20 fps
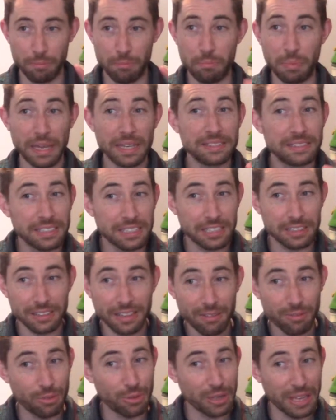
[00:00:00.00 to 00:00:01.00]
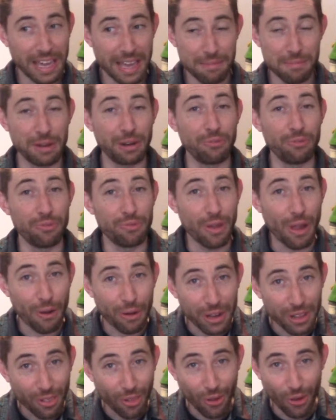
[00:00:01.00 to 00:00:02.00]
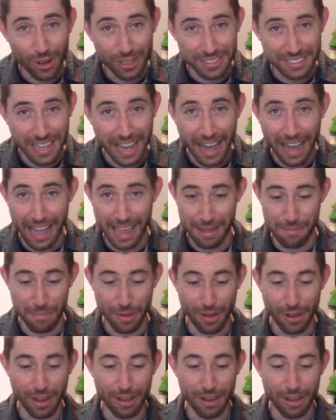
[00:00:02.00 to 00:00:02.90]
basic level game in a very long time.